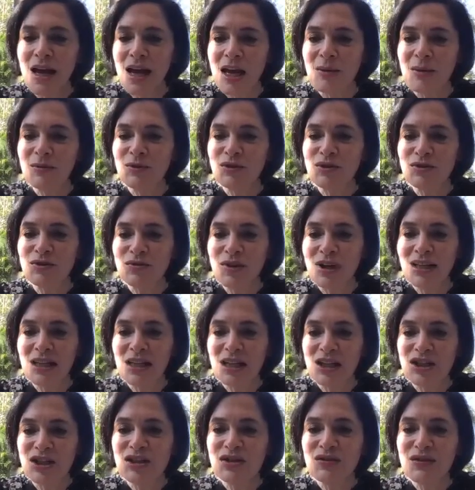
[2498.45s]
able to run
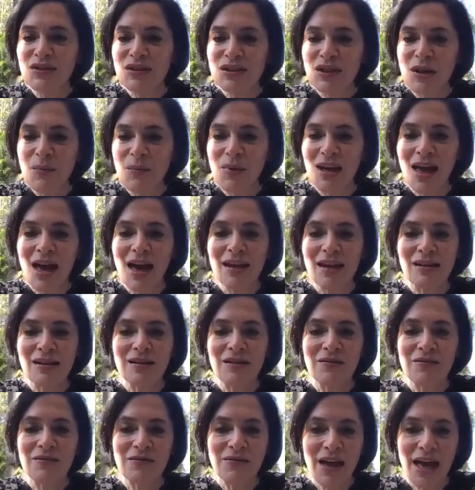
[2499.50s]
into someone at an
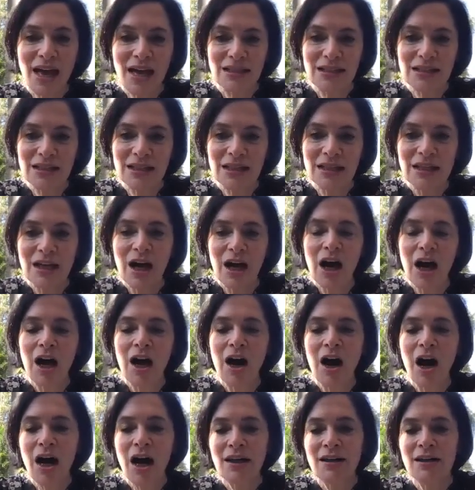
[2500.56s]
event
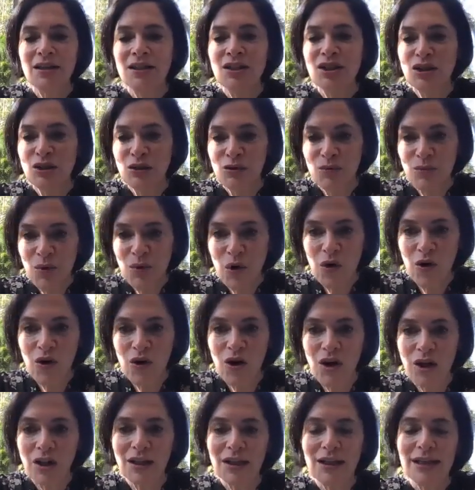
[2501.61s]
on a Zoom
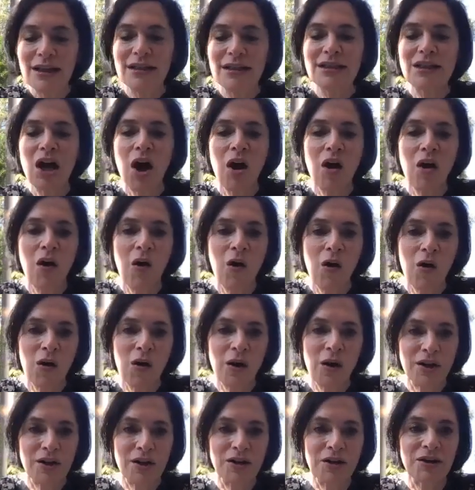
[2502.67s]
call, it's
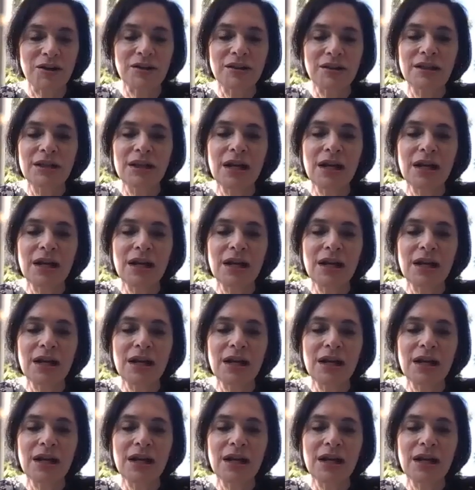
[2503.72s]
harder.